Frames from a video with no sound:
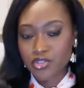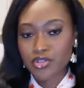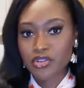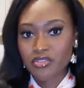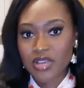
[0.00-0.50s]
to know
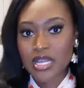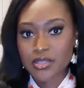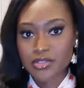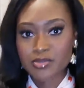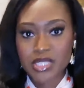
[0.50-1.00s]
your
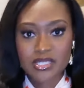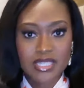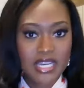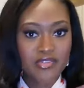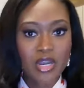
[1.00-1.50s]
values, because
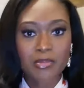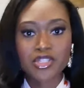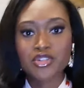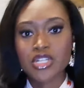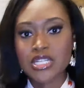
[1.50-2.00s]
every
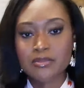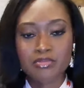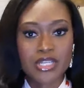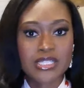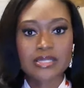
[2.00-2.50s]
opportunity
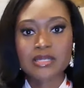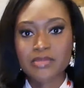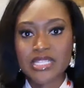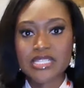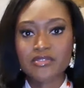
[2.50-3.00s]
brings out
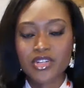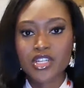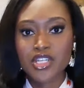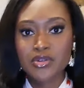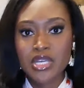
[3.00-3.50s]
something different
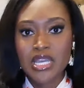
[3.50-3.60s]
in you,